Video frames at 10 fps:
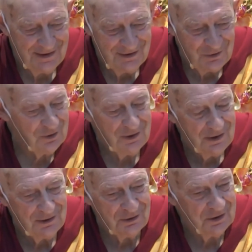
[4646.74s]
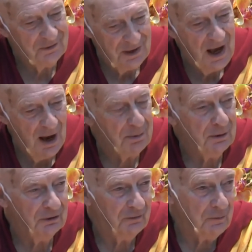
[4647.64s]
Or even
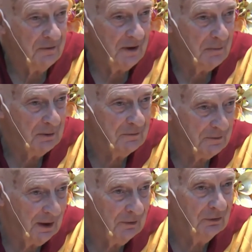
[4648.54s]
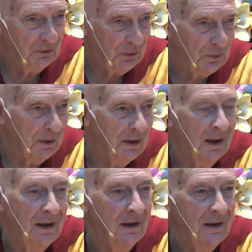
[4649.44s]
happiness for my family and friends too, but
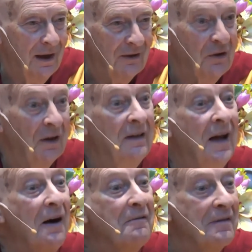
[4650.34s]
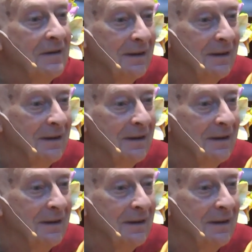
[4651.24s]
that's not enough.